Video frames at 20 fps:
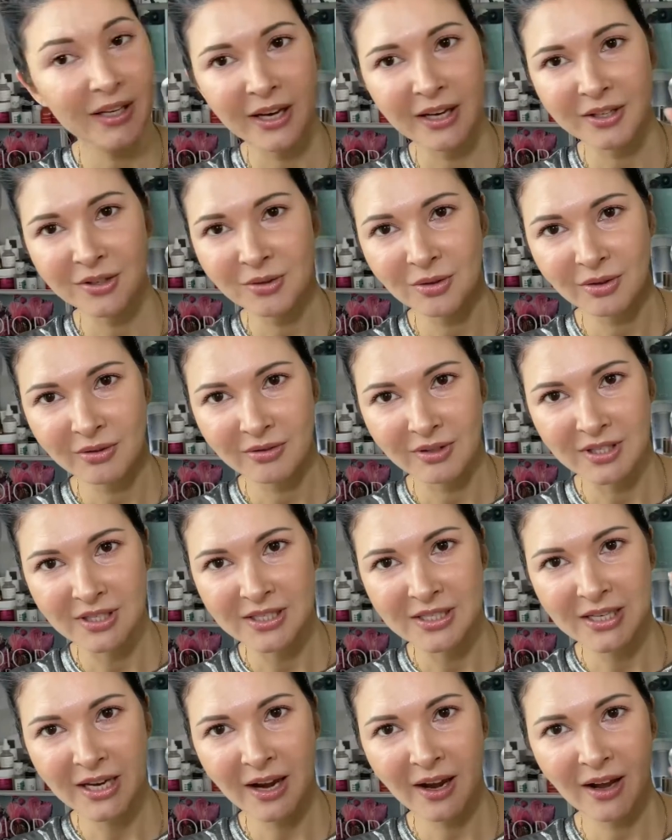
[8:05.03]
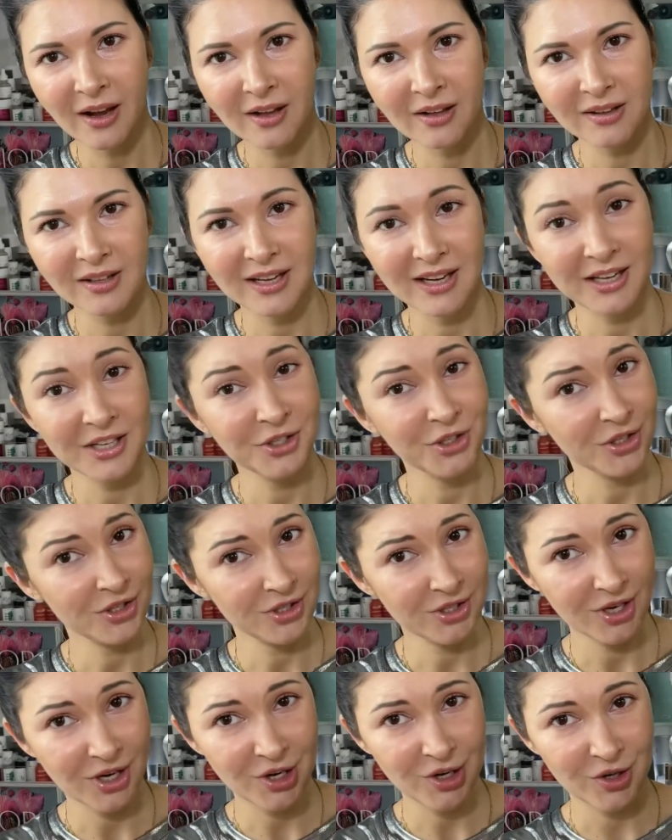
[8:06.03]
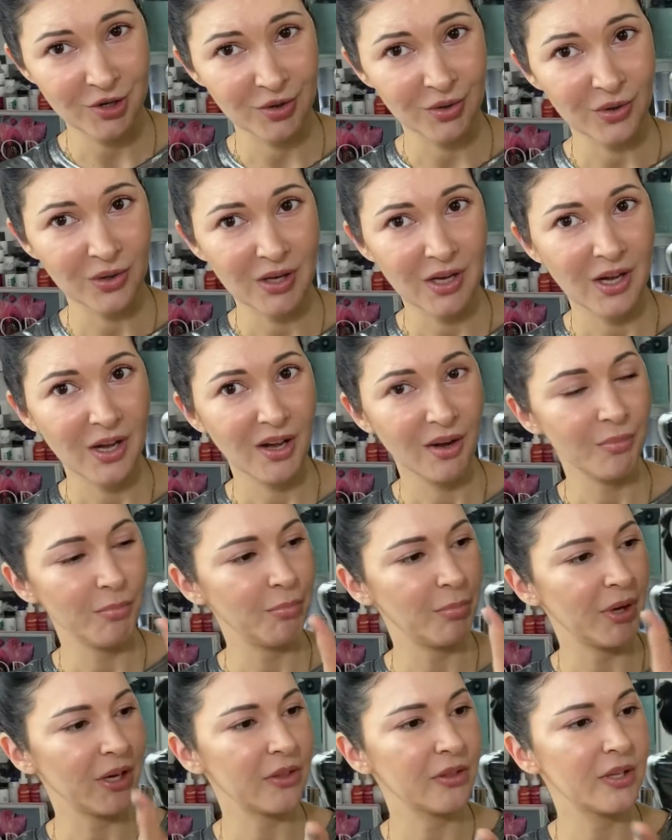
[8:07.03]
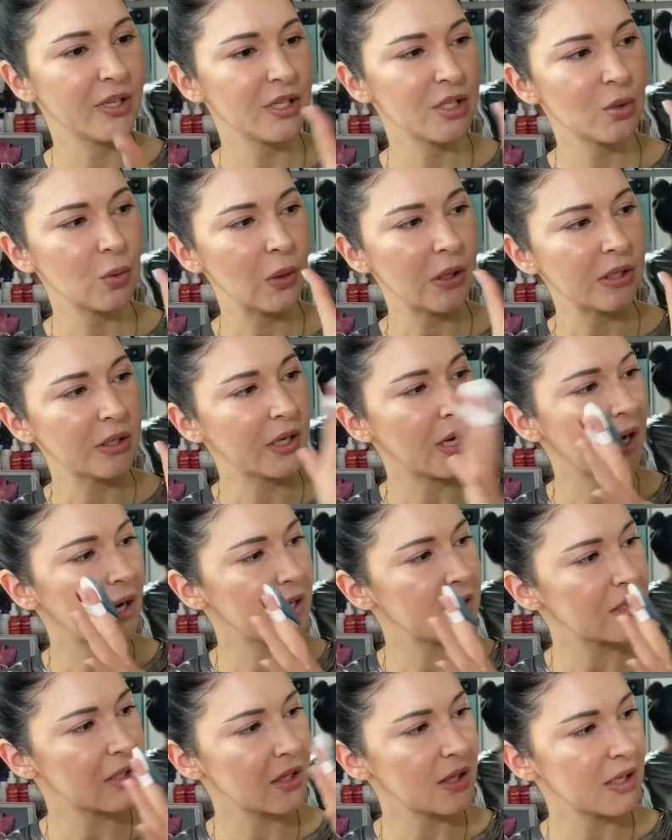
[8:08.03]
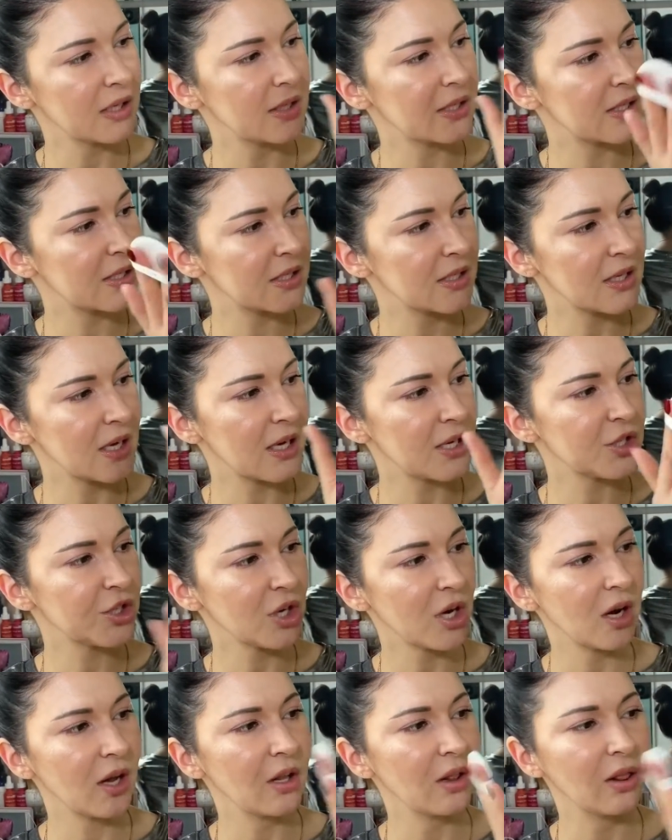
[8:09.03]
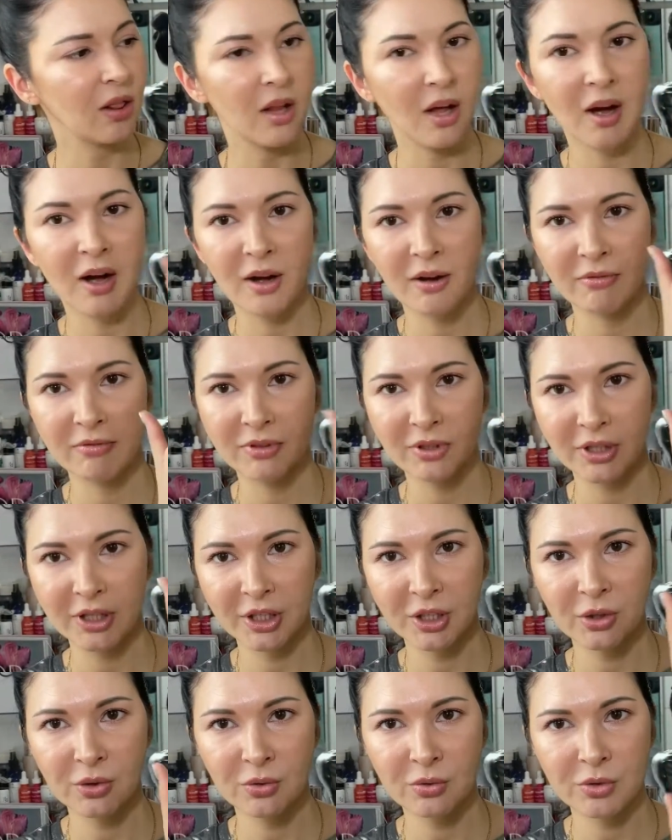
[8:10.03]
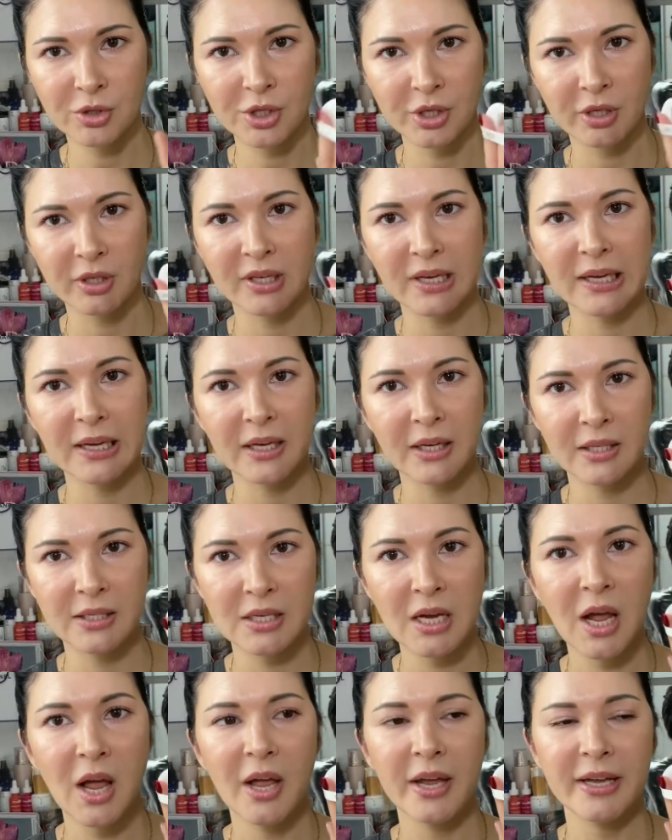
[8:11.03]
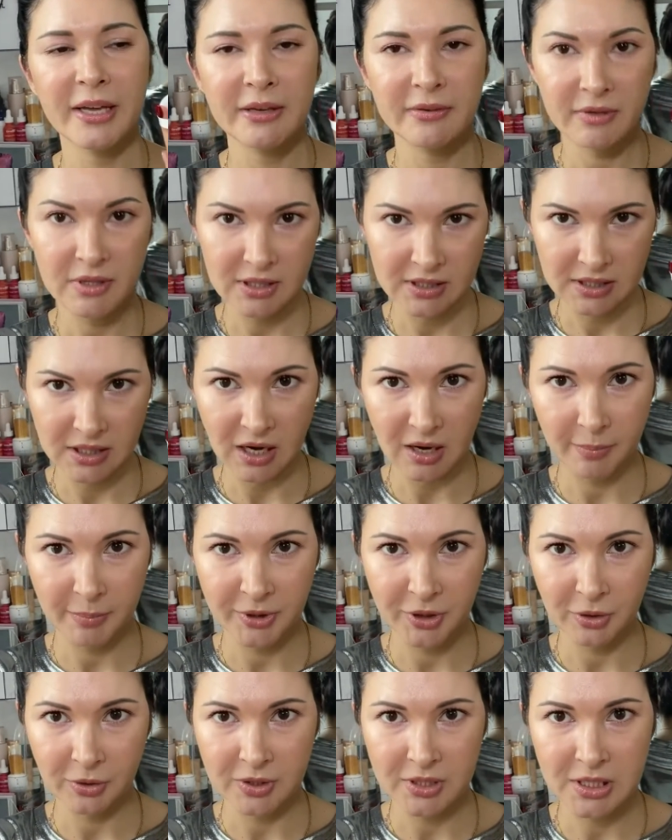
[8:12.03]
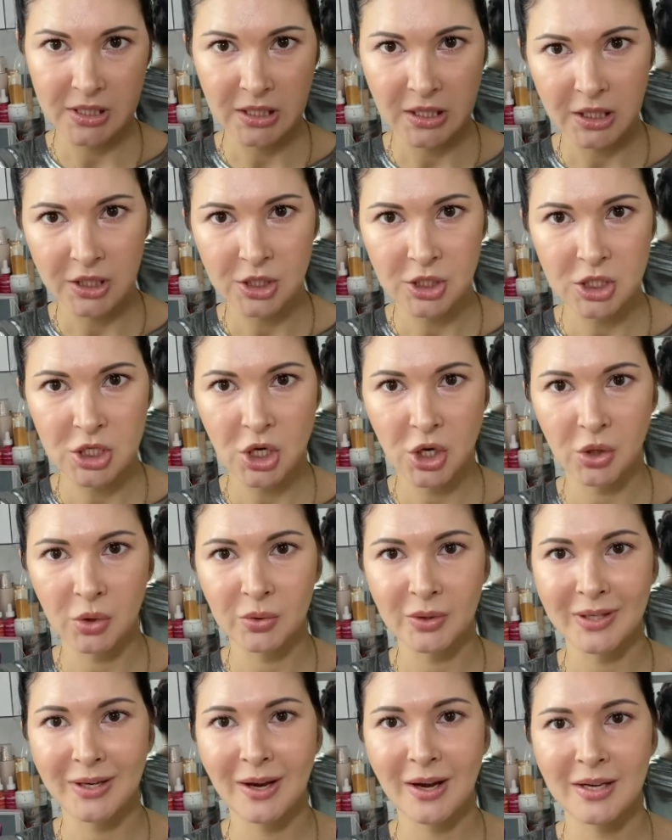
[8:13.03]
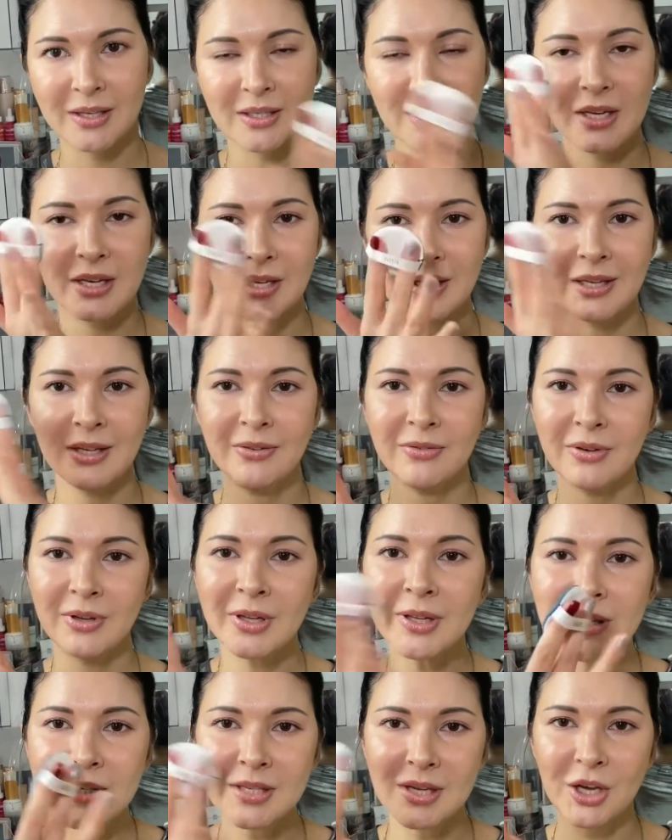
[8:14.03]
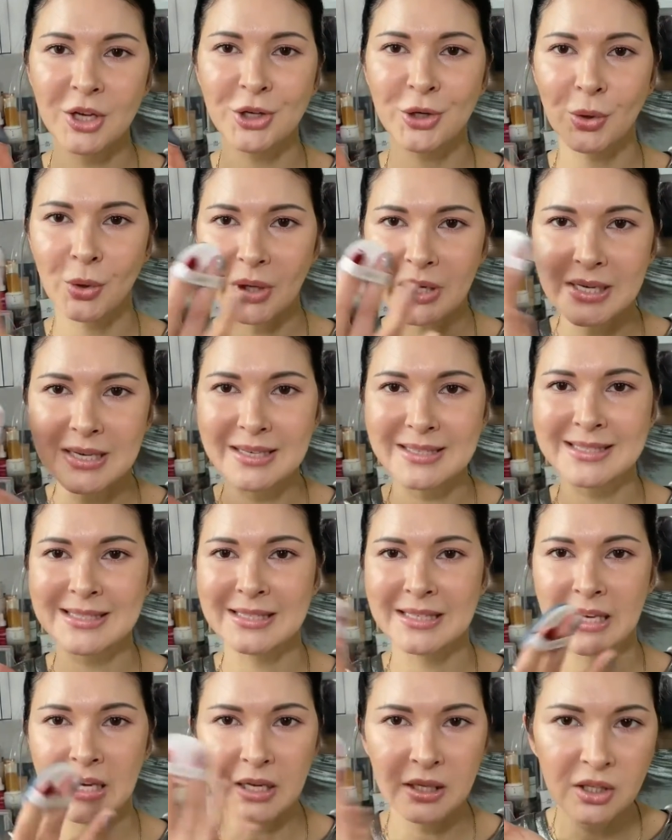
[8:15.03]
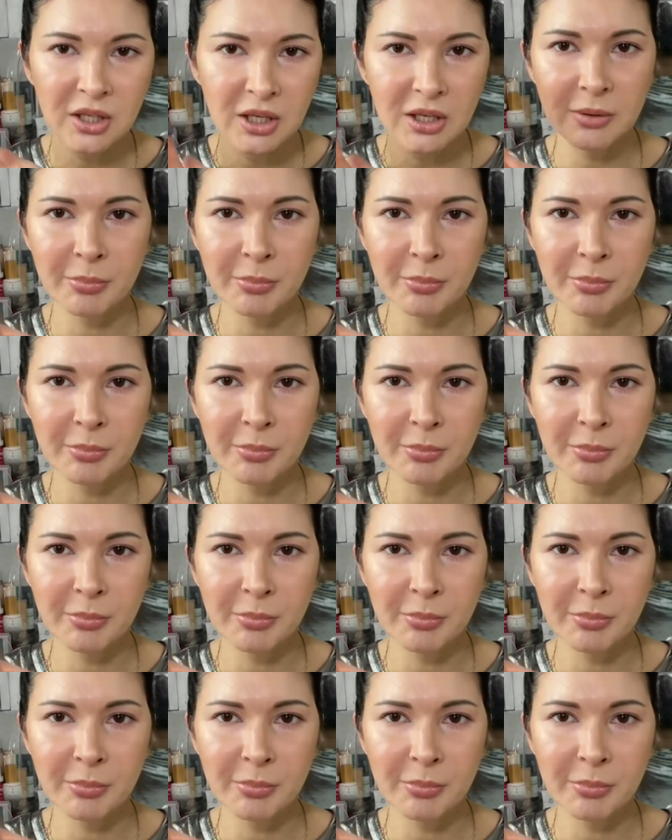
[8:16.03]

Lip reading: Can you even tell? I don't know, but this one, guys, it's such a lovely cushion. It evens up your skin tone, it evens your skin